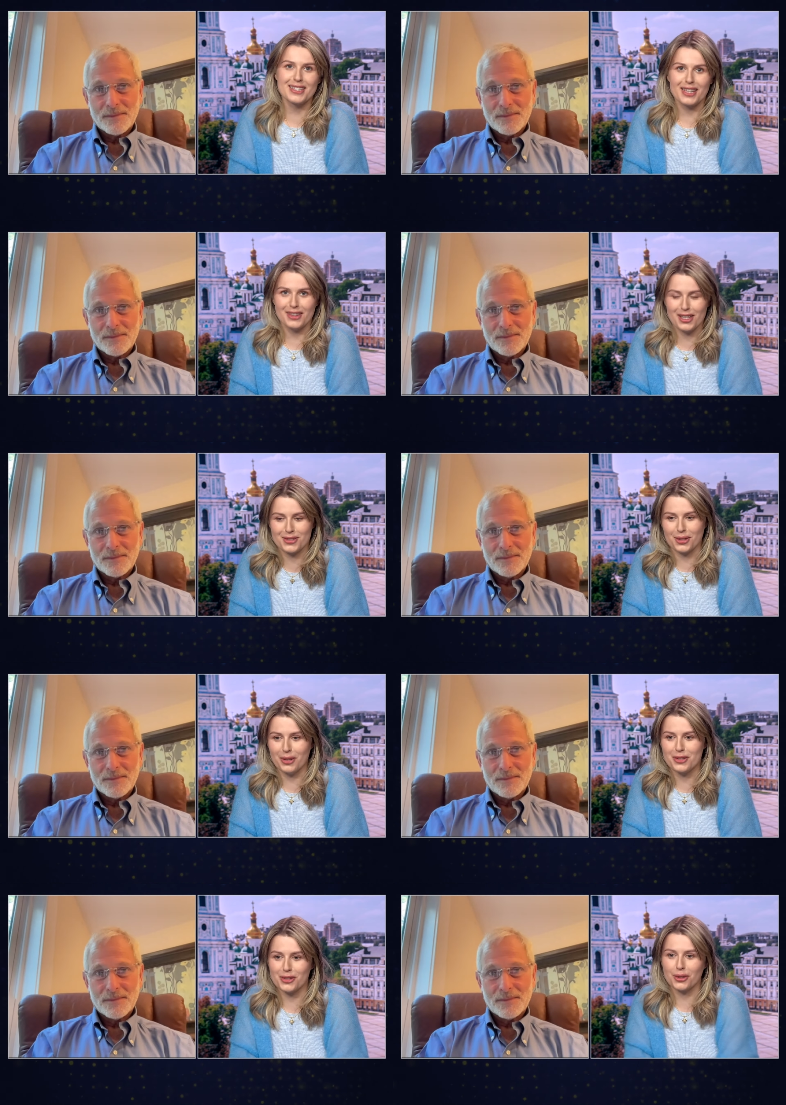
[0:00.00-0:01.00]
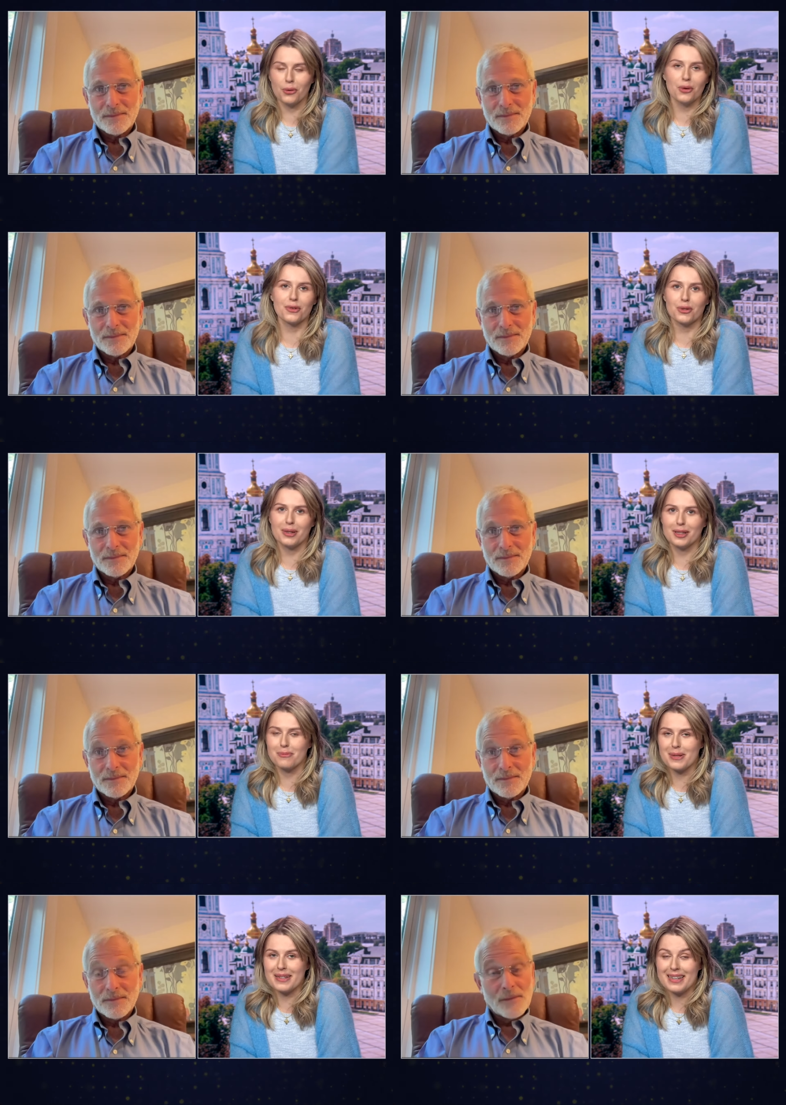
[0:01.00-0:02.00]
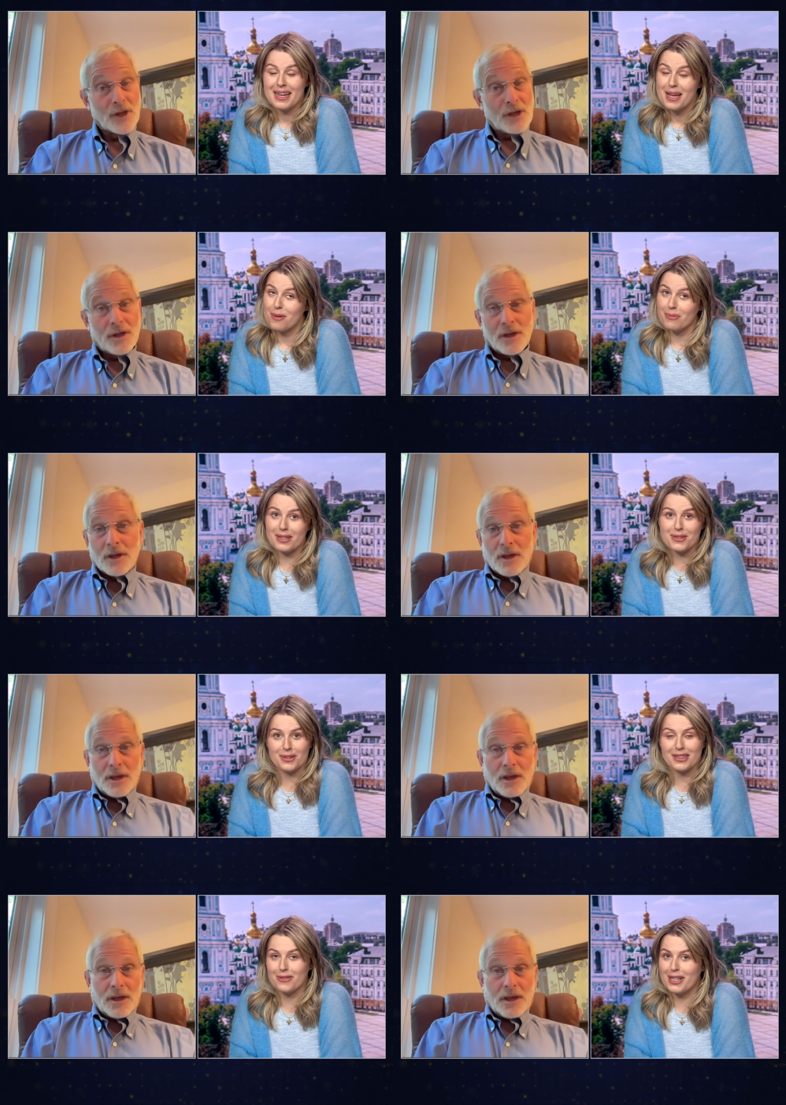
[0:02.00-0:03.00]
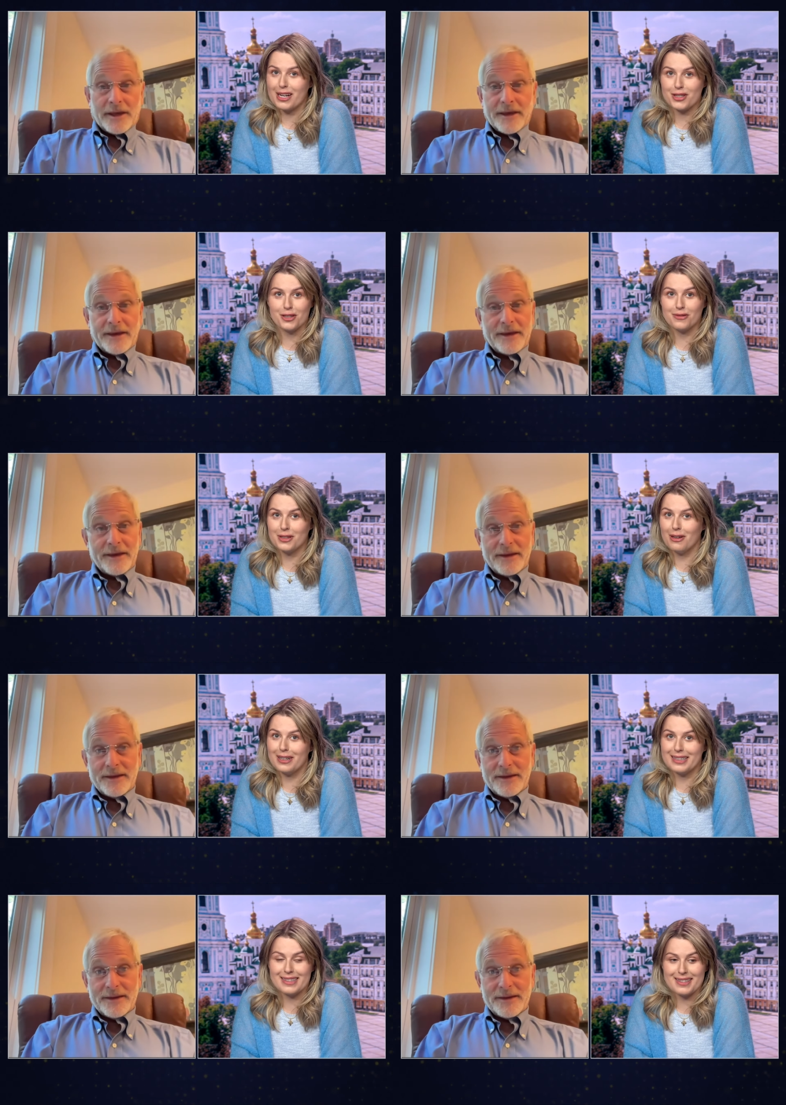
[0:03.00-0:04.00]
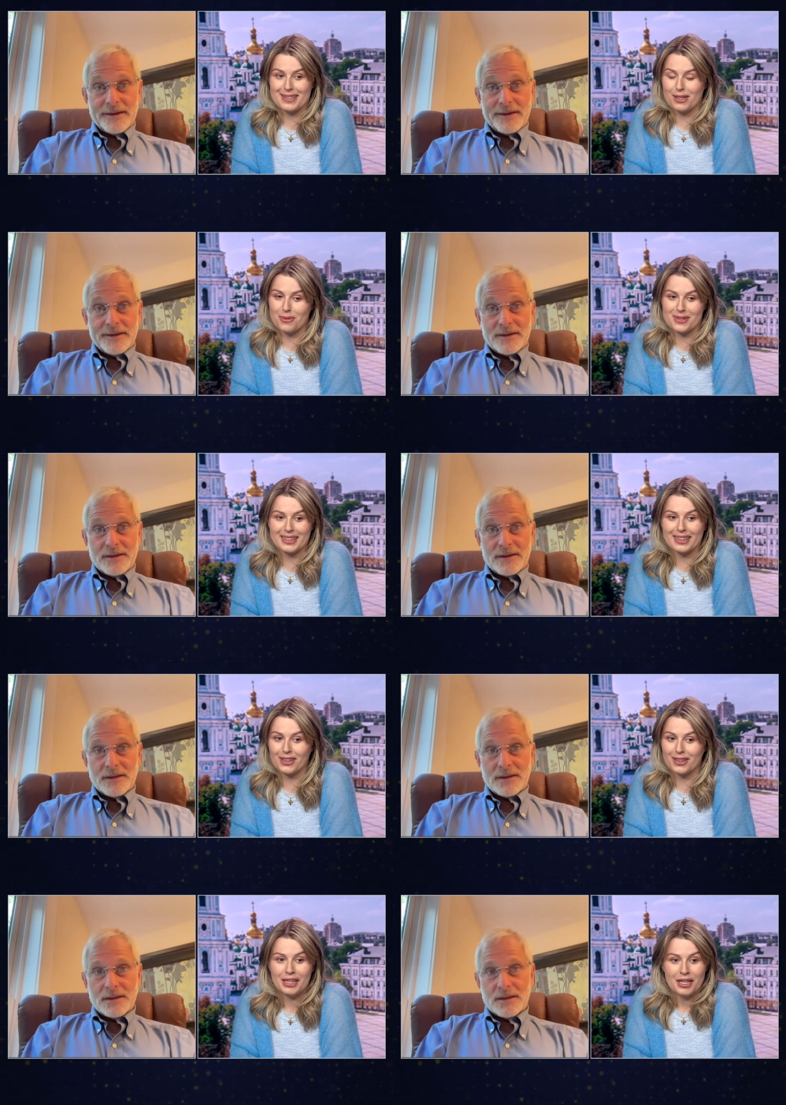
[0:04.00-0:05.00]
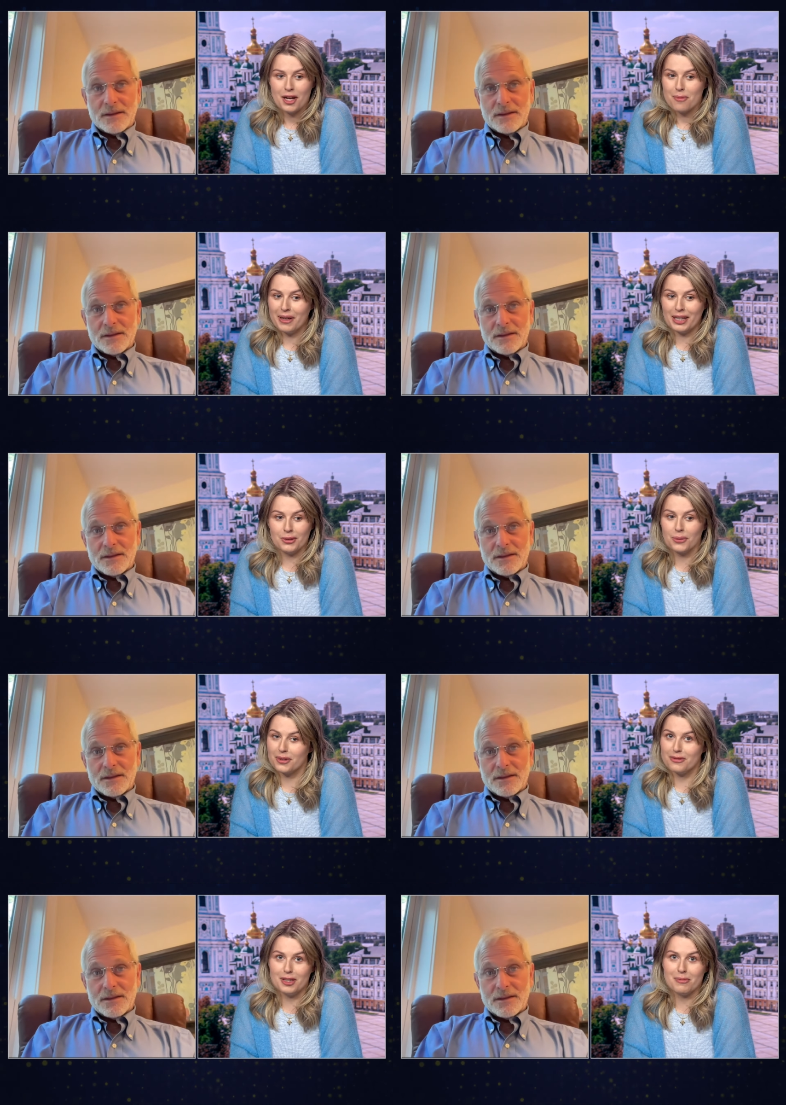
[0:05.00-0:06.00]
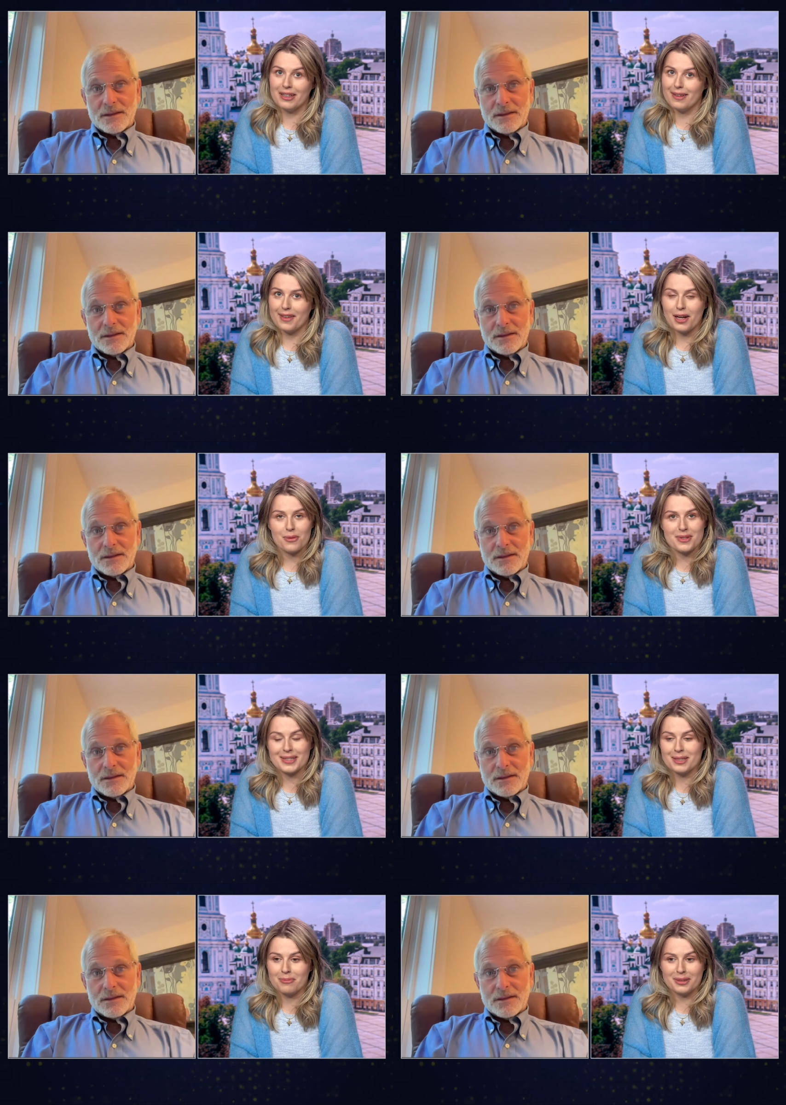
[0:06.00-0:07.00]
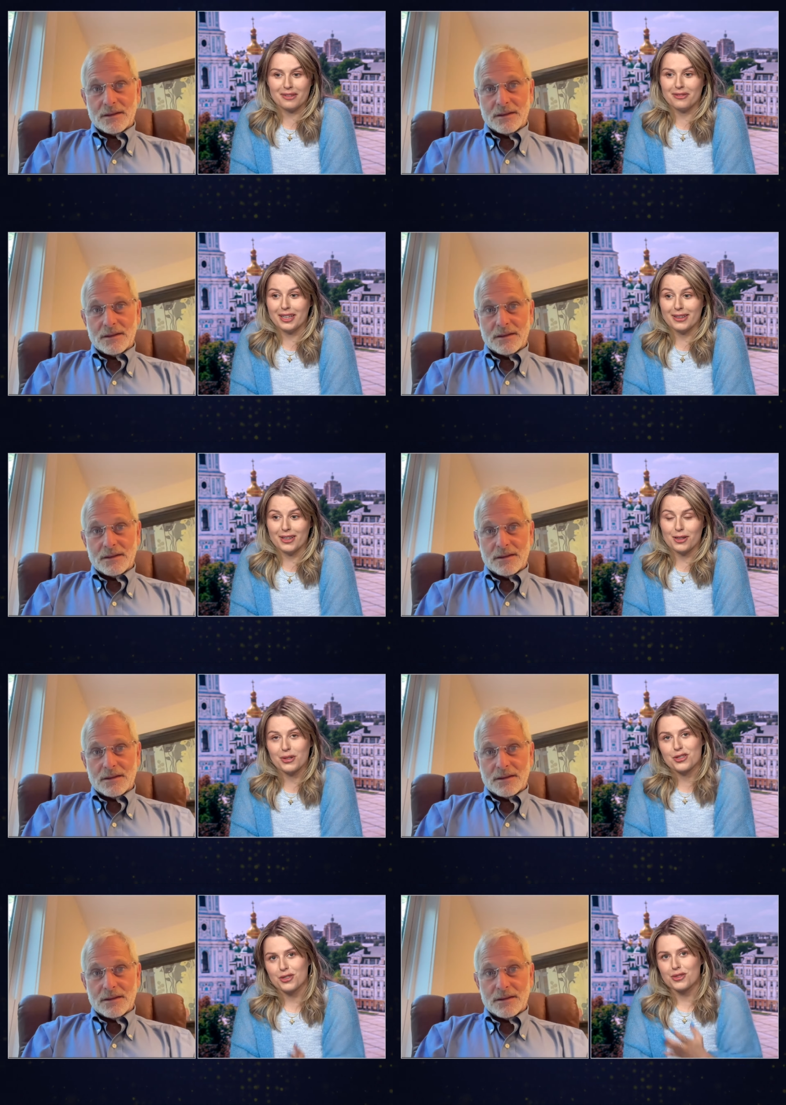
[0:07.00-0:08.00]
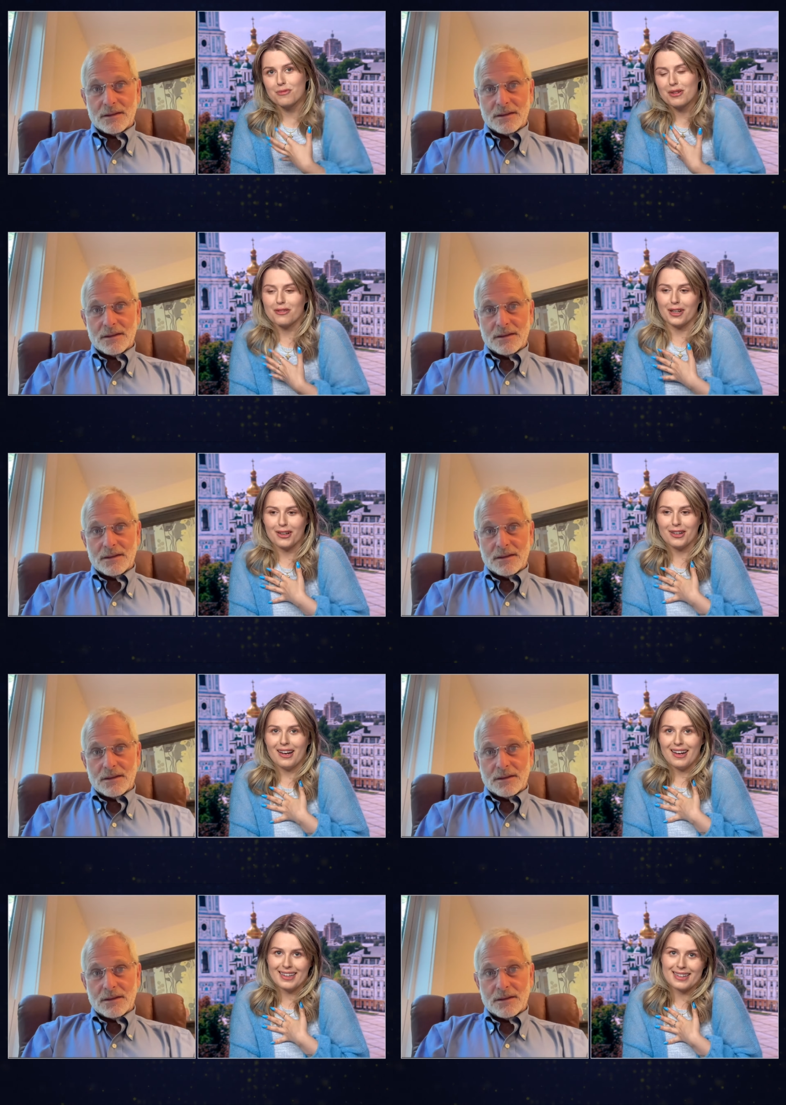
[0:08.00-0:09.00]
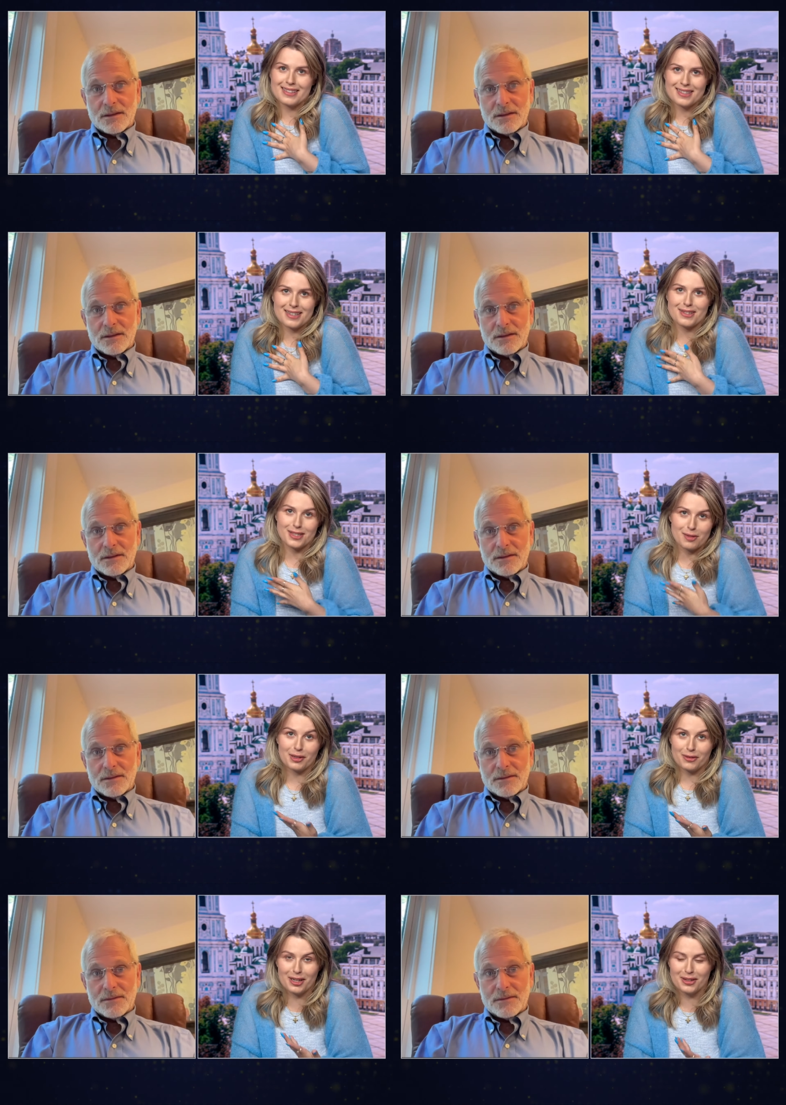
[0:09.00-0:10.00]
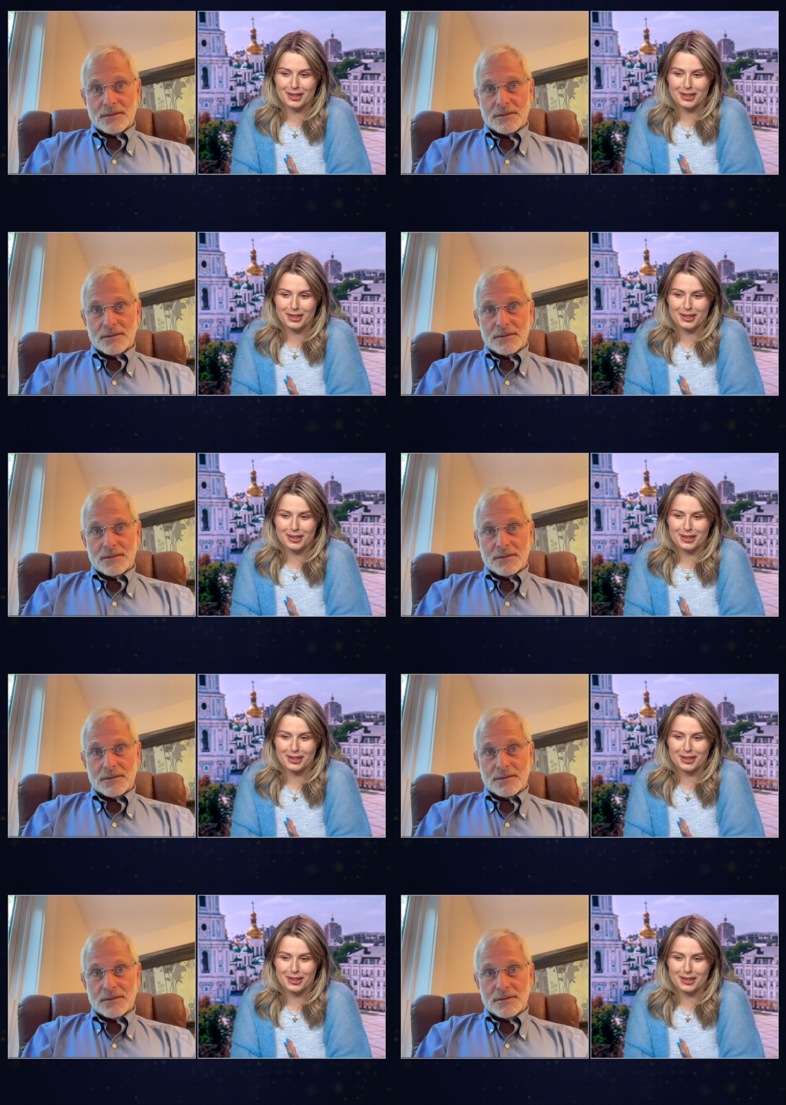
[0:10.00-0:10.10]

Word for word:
Speaker 1: that that's going to go over well. But based on the reaction of the audience that was there, male or female, that was a complete failure. Which, to be fair, I as as a Democrat